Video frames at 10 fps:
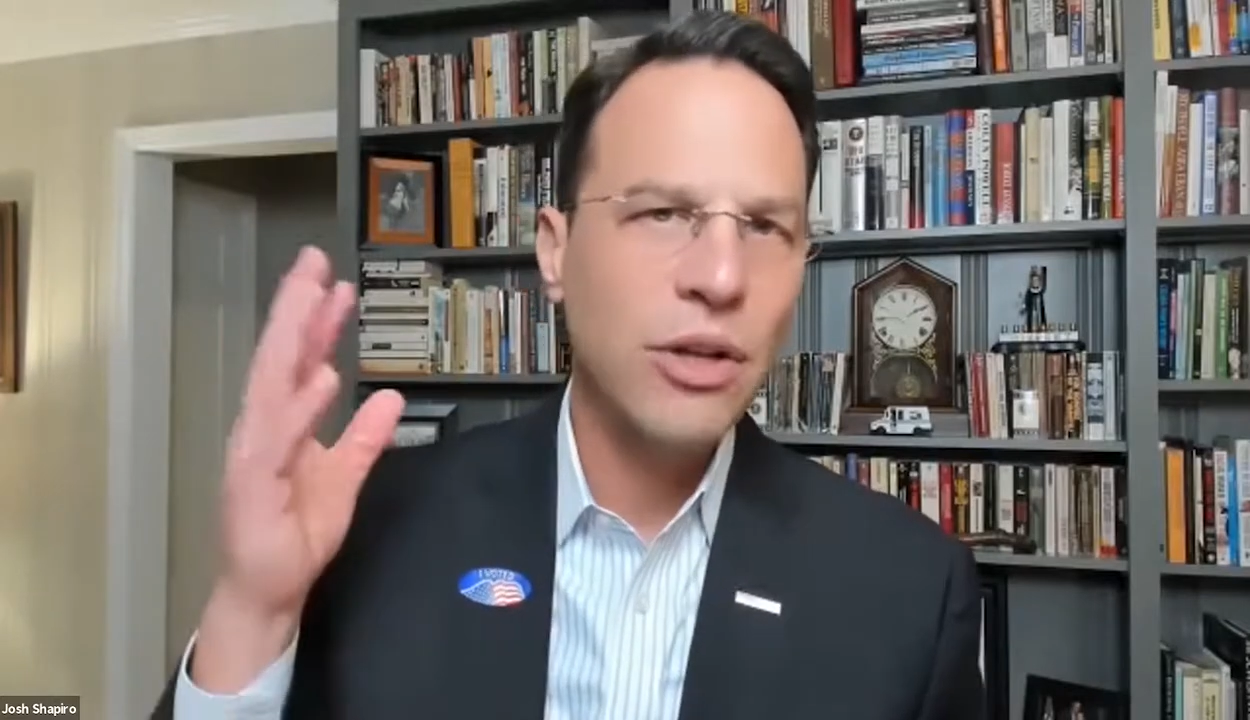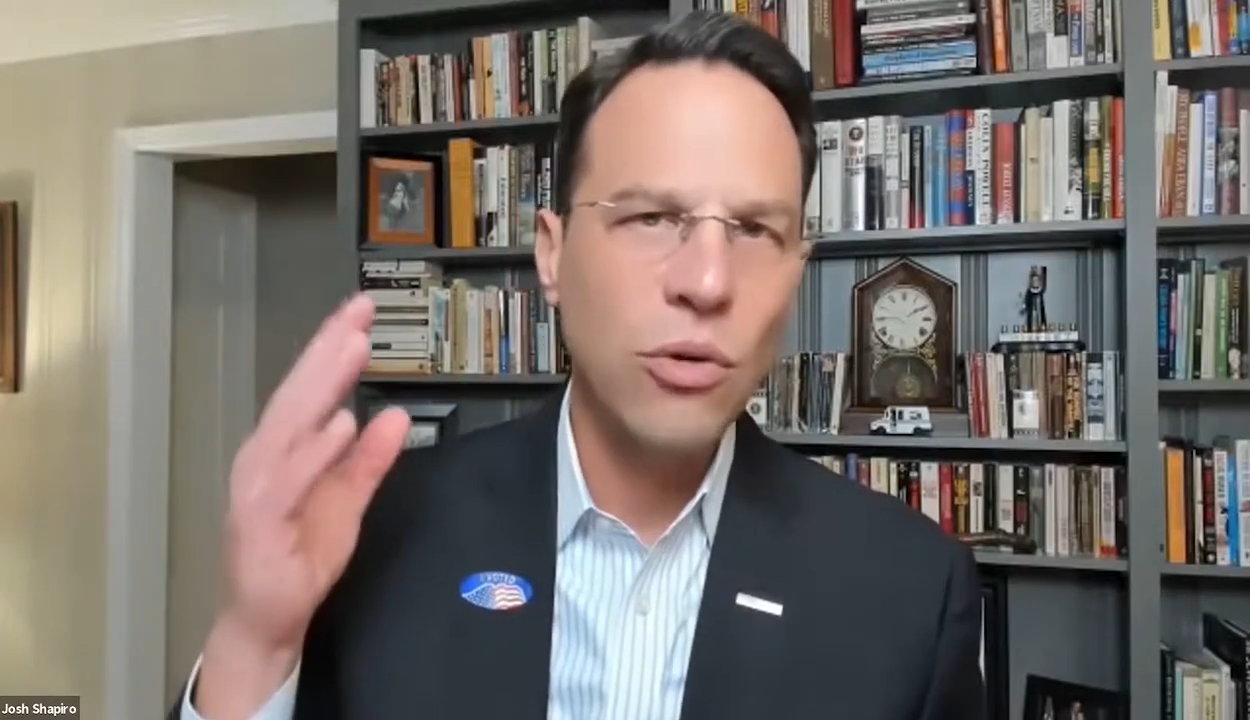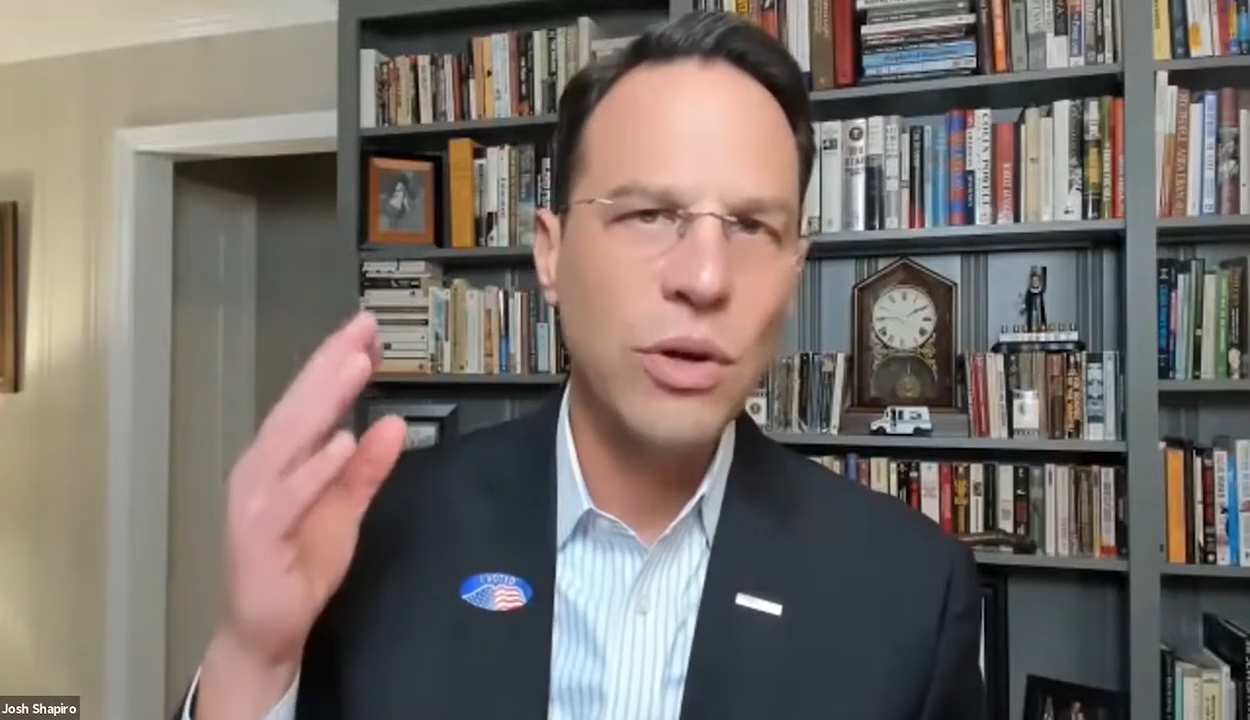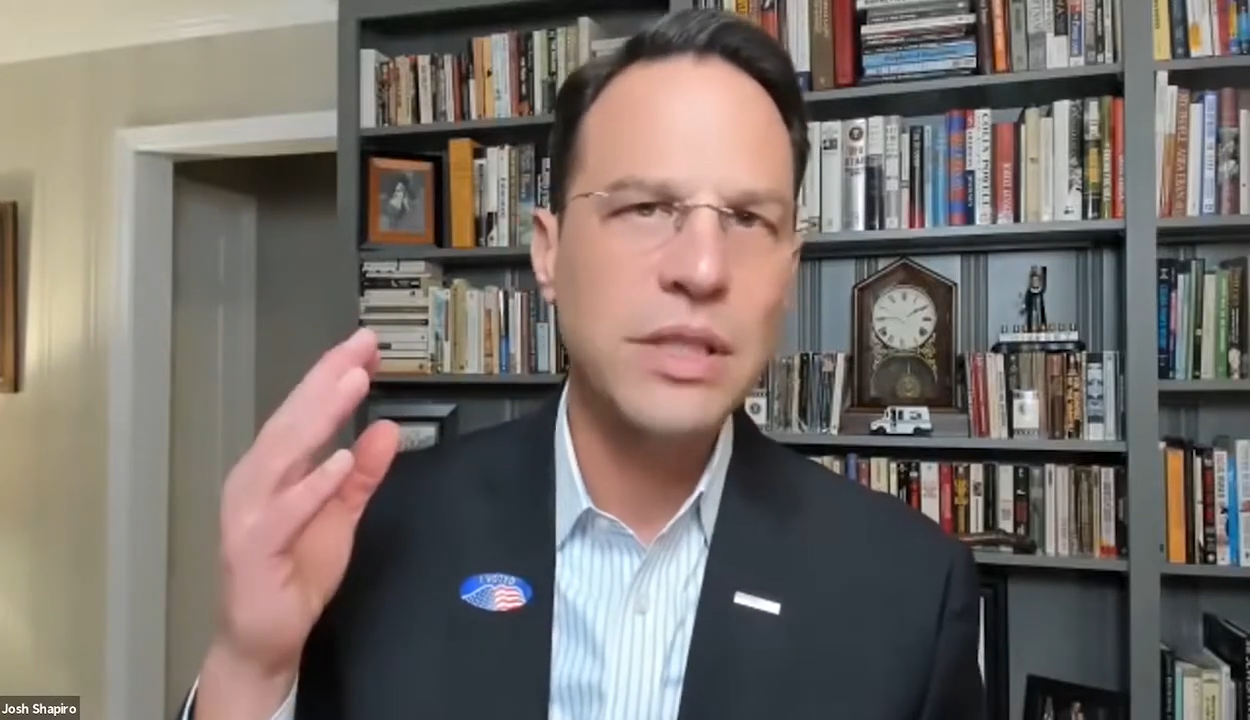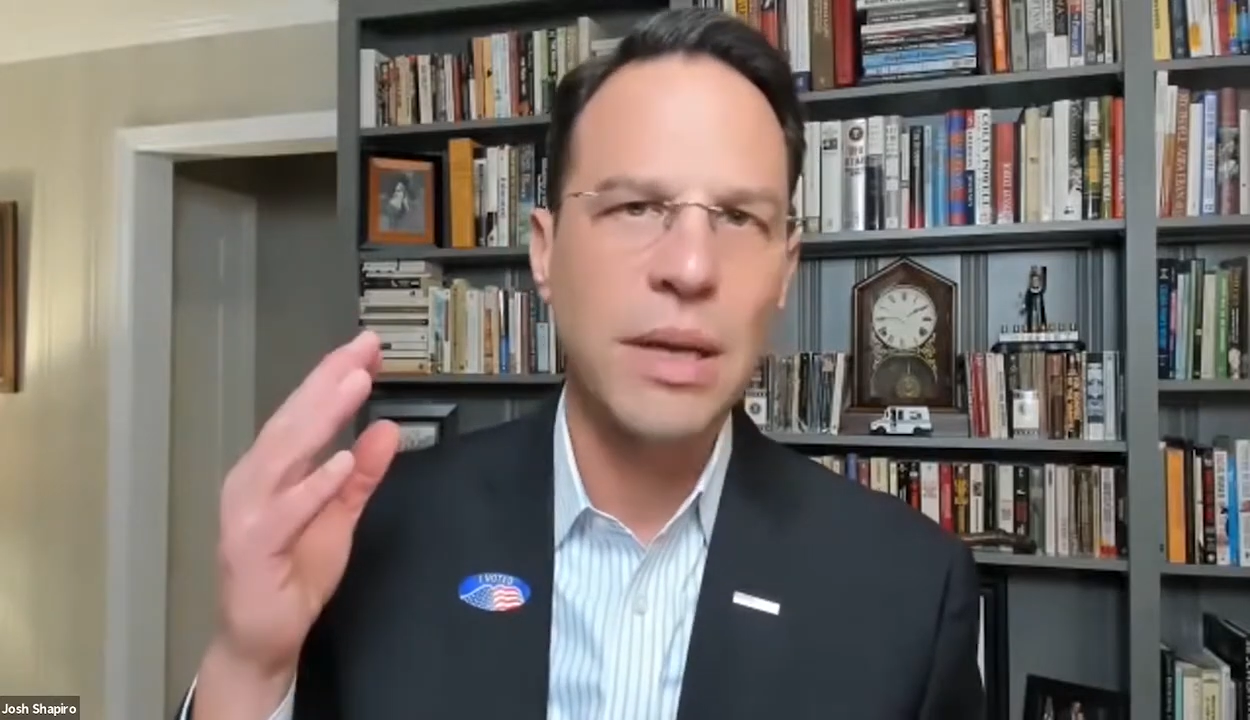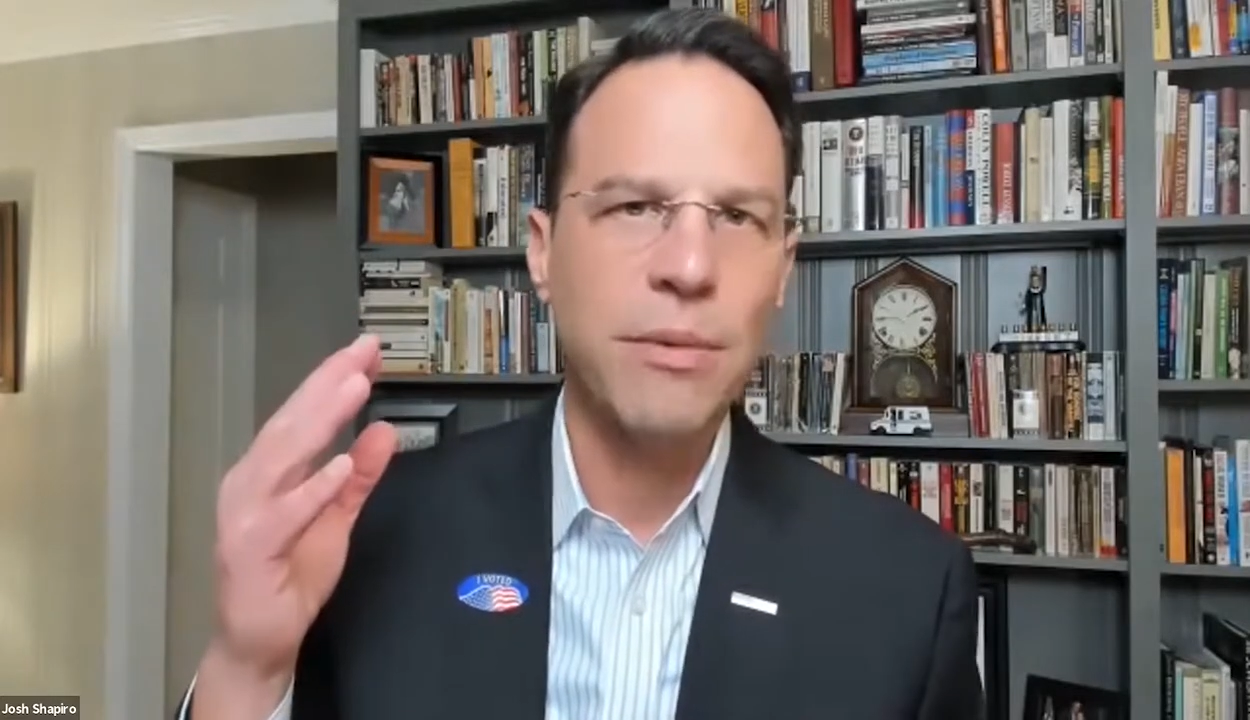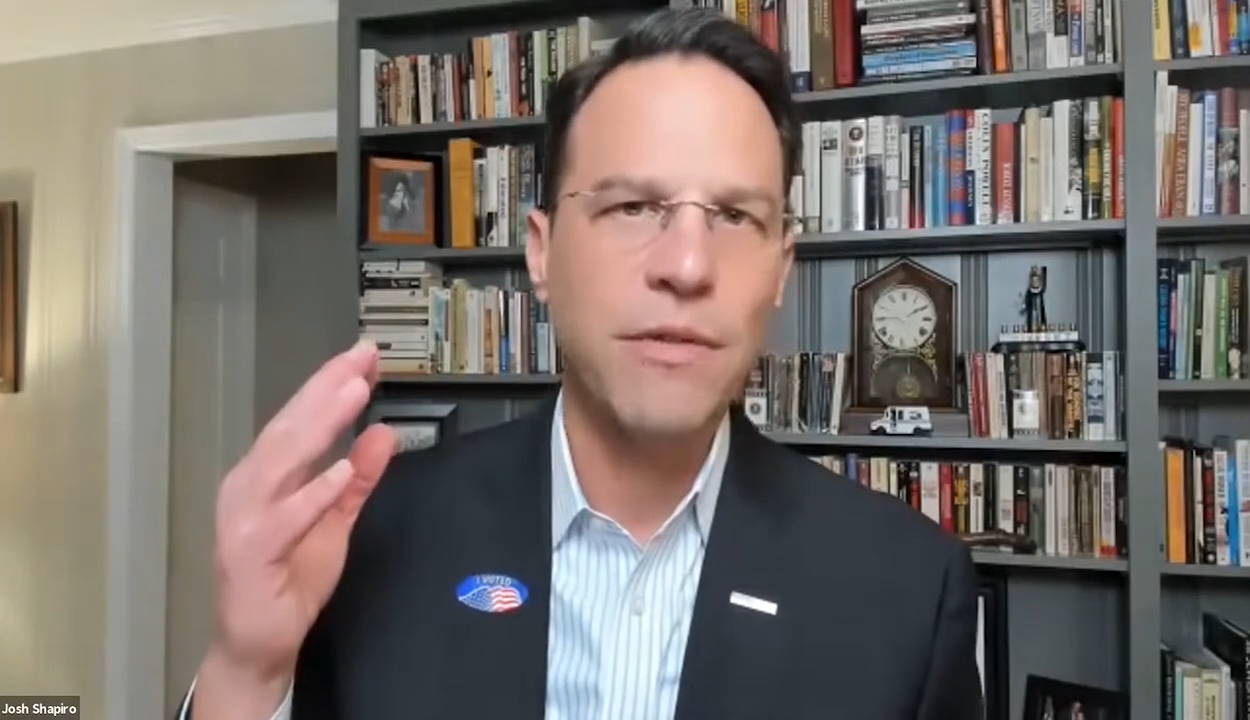noise coming